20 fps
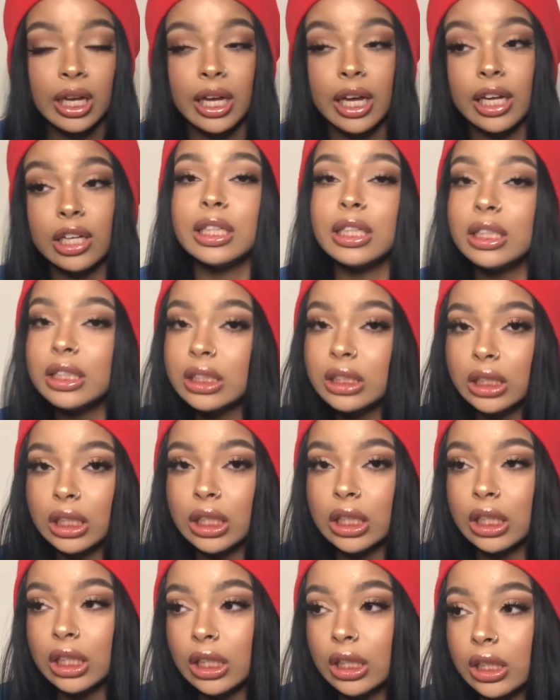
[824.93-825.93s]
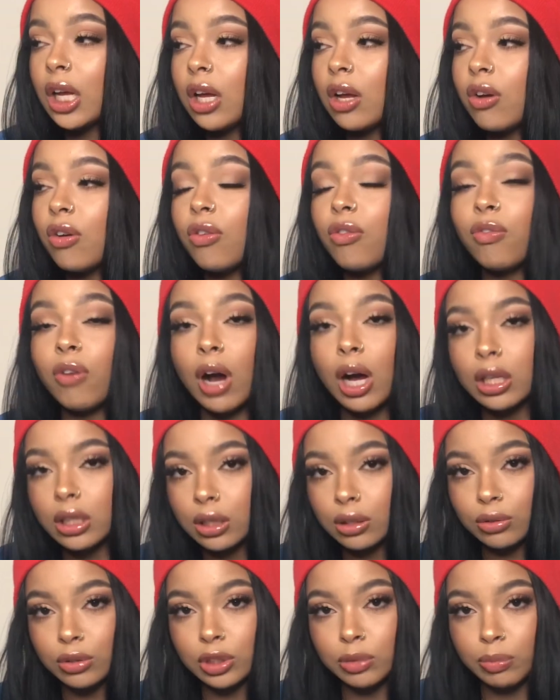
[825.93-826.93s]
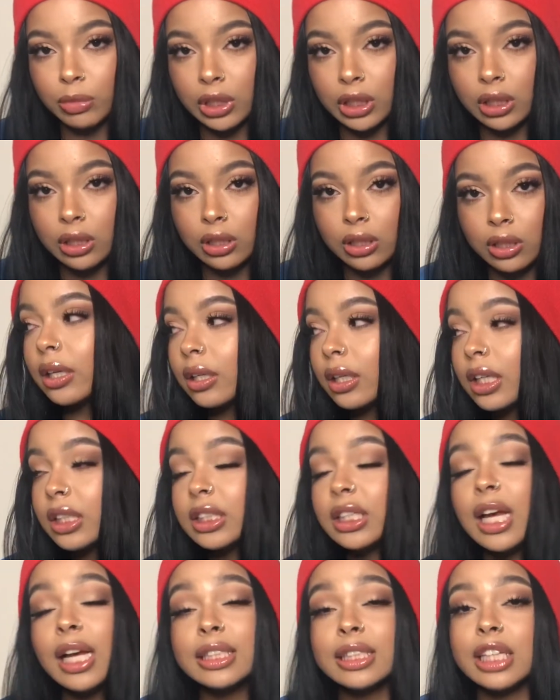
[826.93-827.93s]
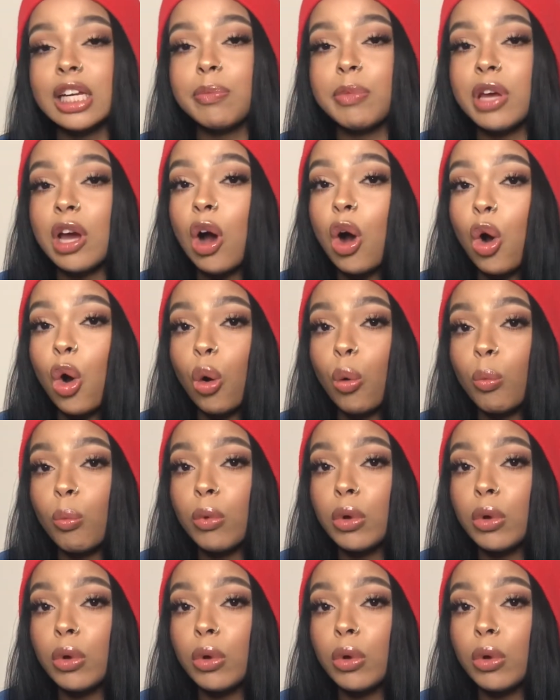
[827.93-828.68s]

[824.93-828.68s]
And this nigga follows me. Because he has to take me home.